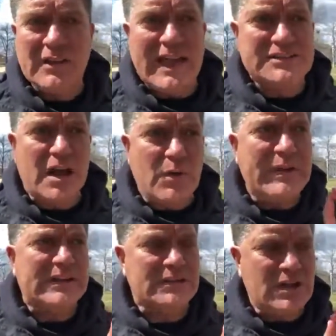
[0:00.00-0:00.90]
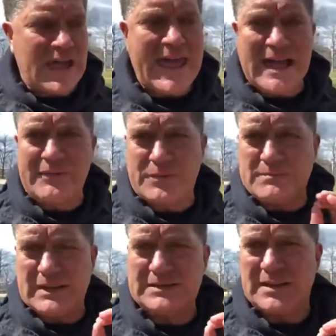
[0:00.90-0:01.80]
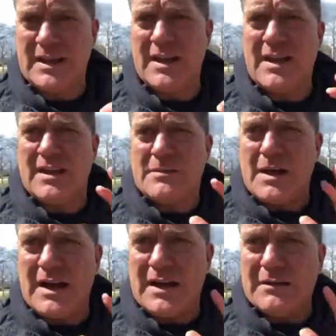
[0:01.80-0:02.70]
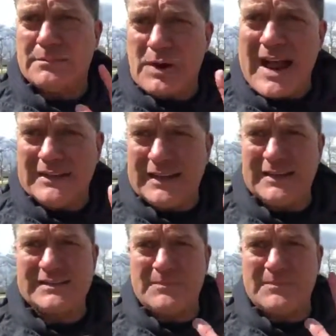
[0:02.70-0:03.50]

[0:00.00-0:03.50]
That's all we have from this Bradley.